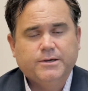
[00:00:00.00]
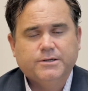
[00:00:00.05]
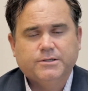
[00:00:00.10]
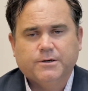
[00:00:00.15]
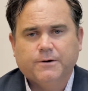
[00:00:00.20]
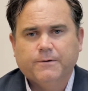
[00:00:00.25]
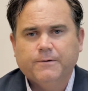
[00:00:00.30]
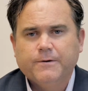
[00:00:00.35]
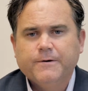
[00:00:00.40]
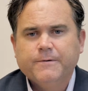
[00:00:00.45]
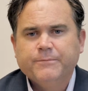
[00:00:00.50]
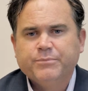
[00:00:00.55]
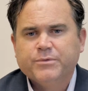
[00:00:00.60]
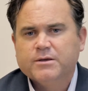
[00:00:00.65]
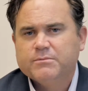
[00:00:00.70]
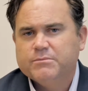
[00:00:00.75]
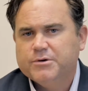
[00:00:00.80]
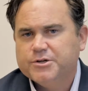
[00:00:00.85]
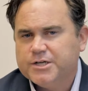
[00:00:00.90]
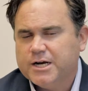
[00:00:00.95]
So,
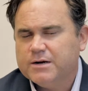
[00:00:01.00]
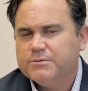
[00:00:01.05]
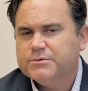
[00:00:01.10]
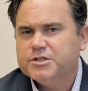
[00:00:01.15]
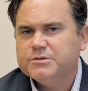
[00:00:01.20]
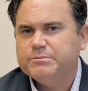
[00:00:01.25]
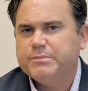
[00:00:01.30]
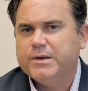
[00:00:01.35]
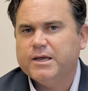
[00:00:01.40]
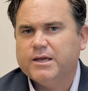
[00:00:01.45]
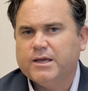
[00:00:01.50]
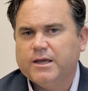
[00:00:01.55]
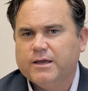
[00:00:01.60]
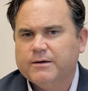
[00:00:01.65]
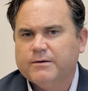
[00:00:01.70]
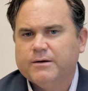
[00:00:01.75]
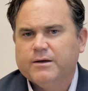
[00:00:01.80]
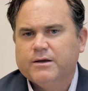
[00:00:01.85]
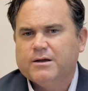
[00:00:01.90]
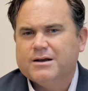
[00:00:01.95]
but generally
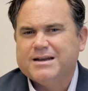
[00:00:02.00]
speaking,